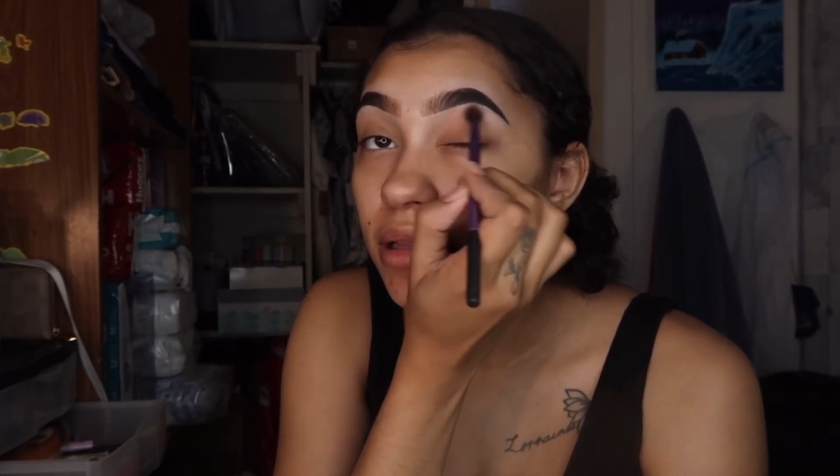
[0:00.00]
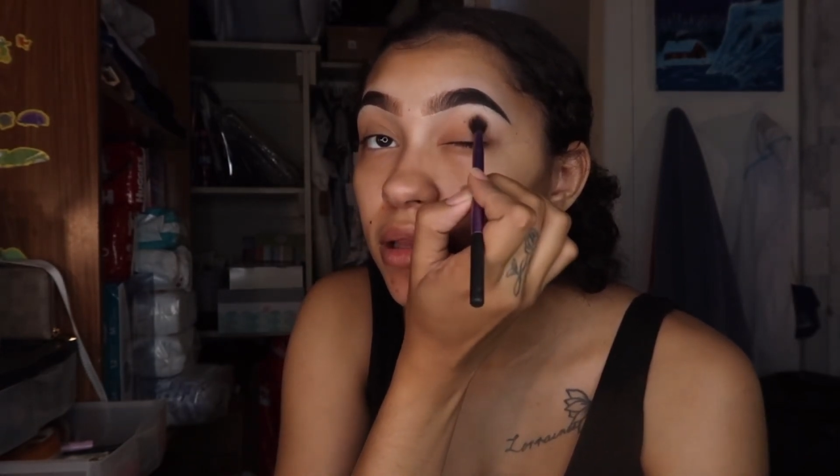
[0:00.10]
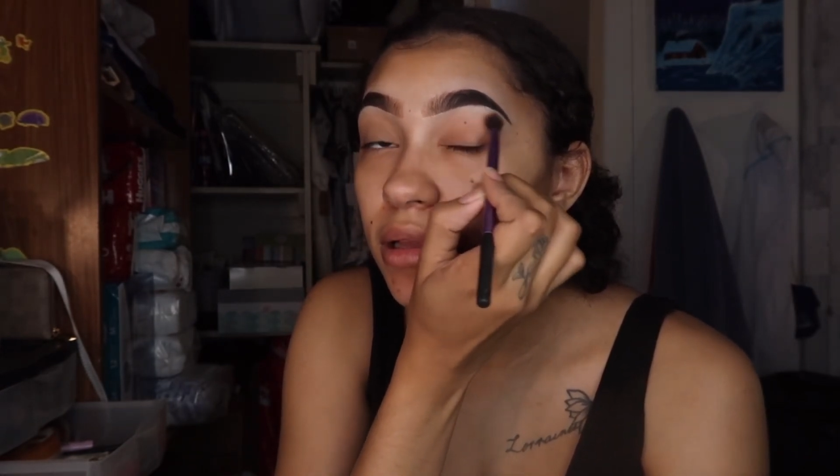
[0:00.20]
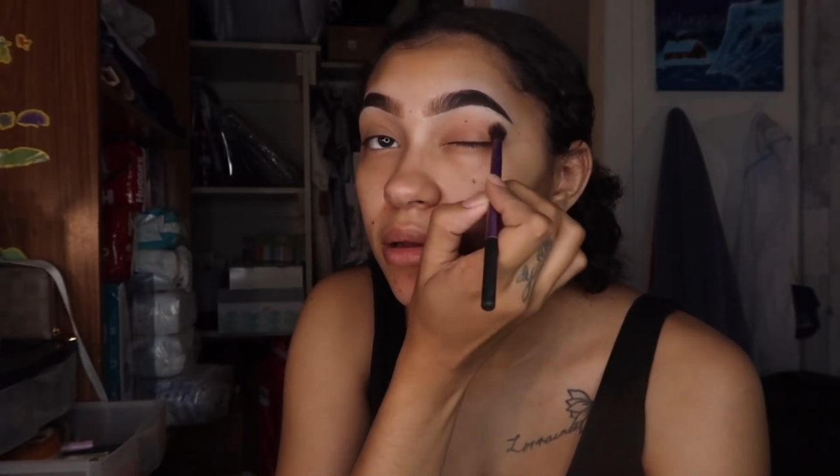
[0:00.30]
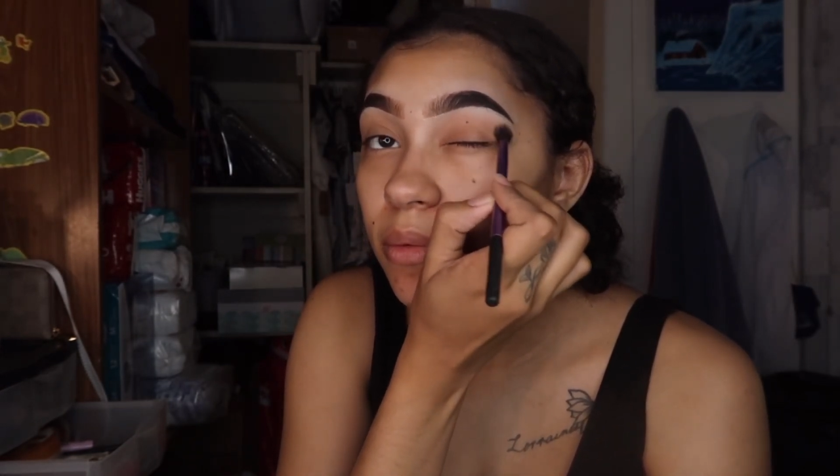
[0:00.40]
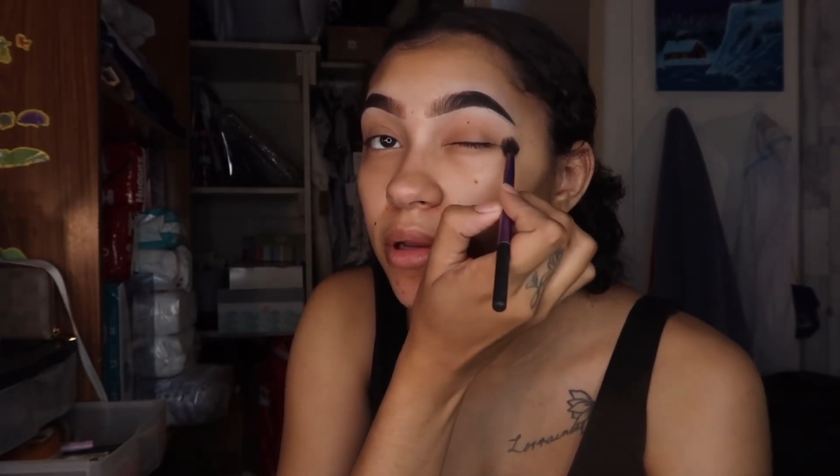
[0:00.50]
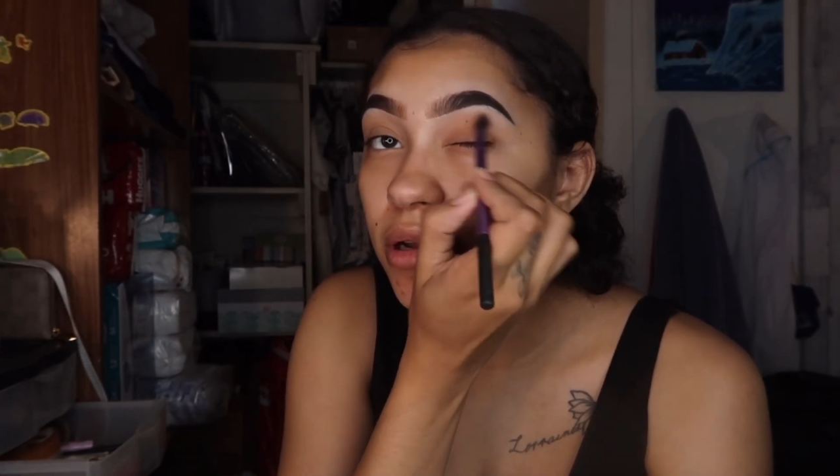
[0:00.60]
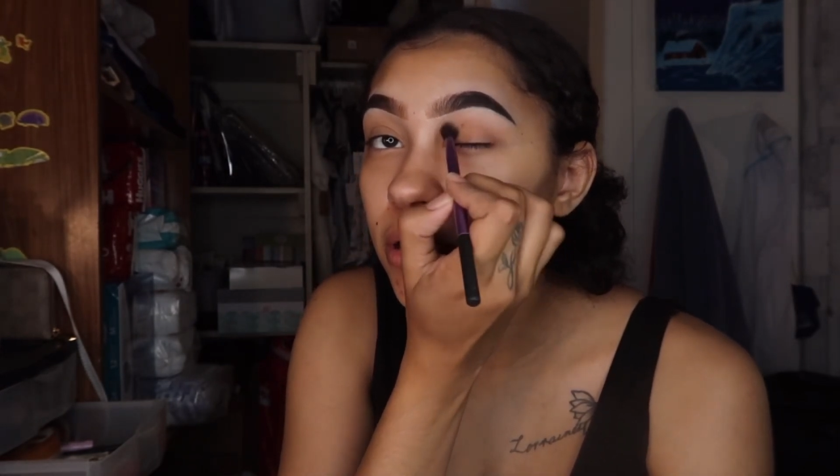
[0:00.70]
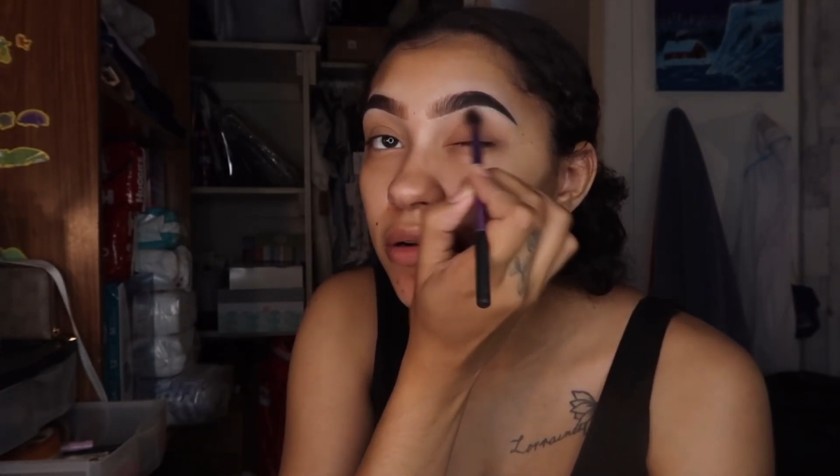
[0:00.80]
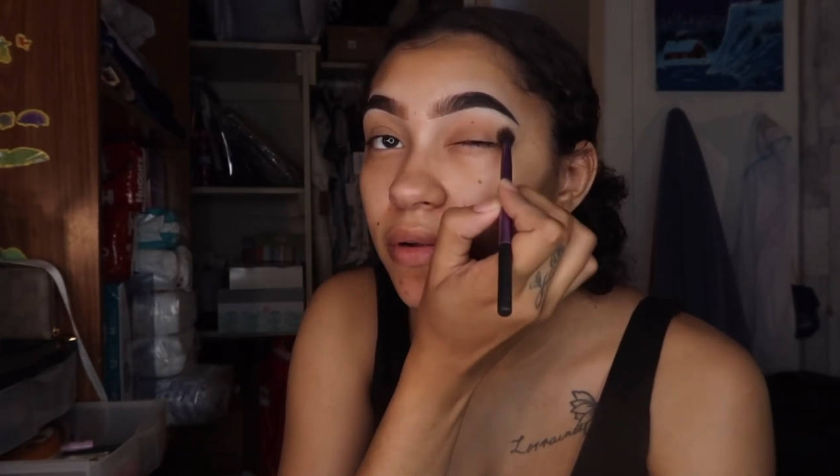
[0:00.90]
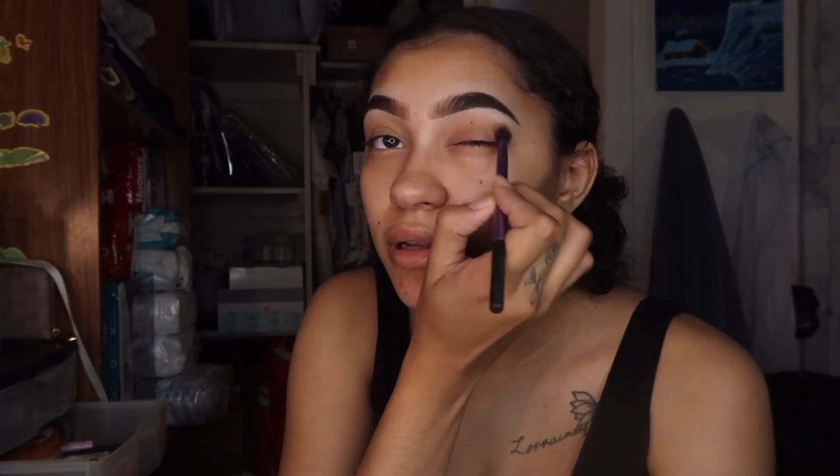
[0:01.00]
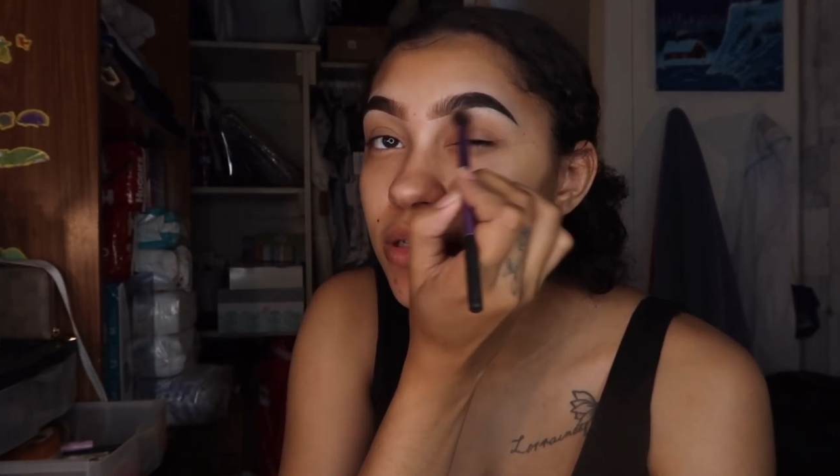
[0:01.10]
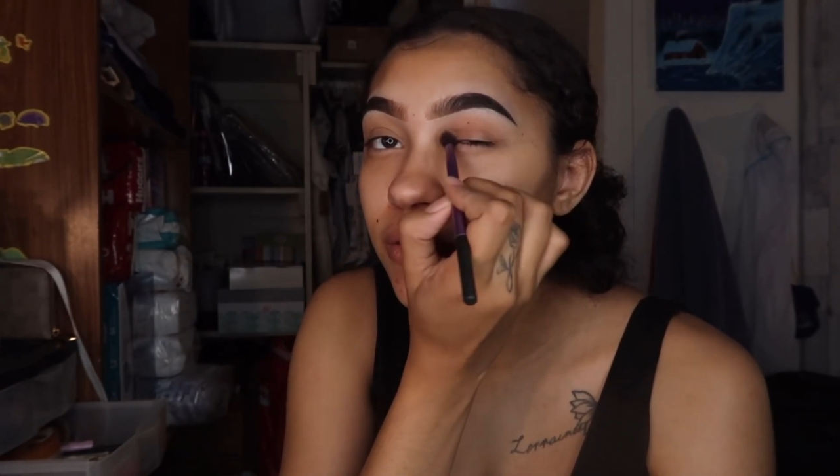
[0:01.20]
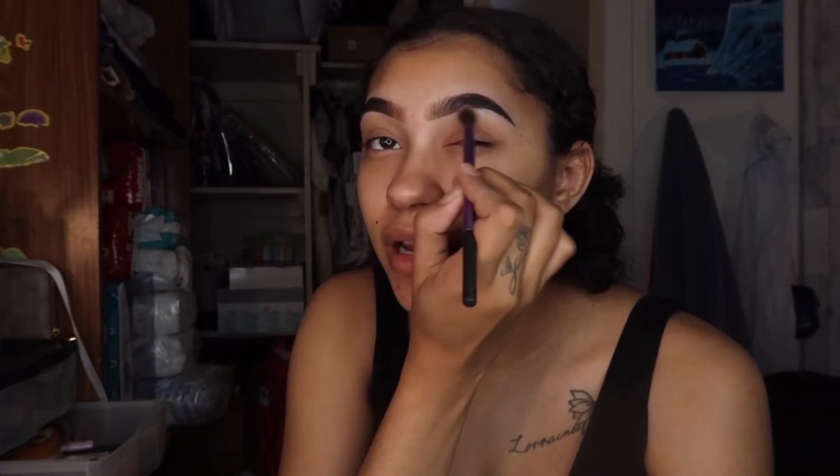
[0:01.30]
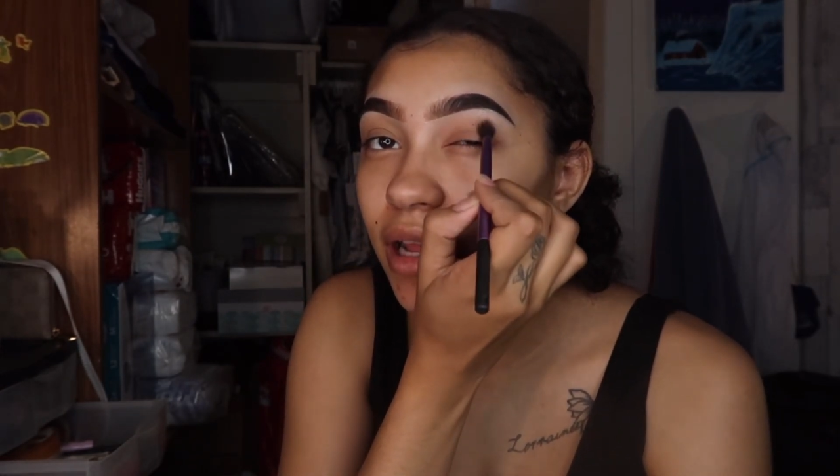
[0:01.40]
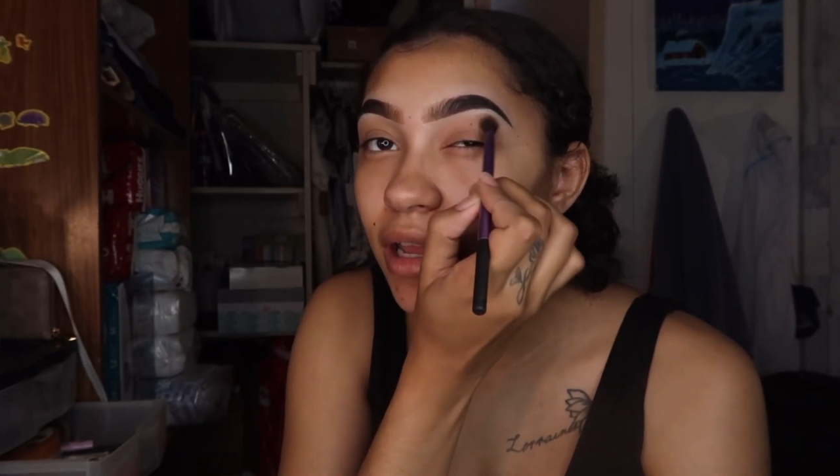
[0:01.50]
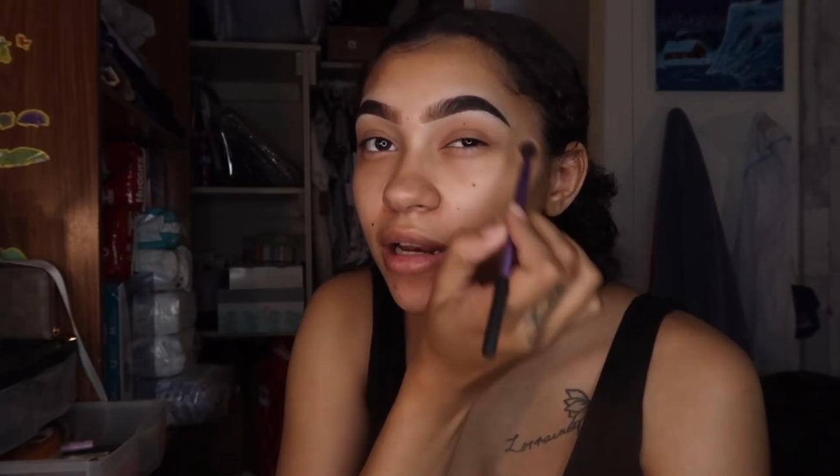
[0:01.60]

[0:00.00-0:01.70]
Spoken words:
Like when it's raining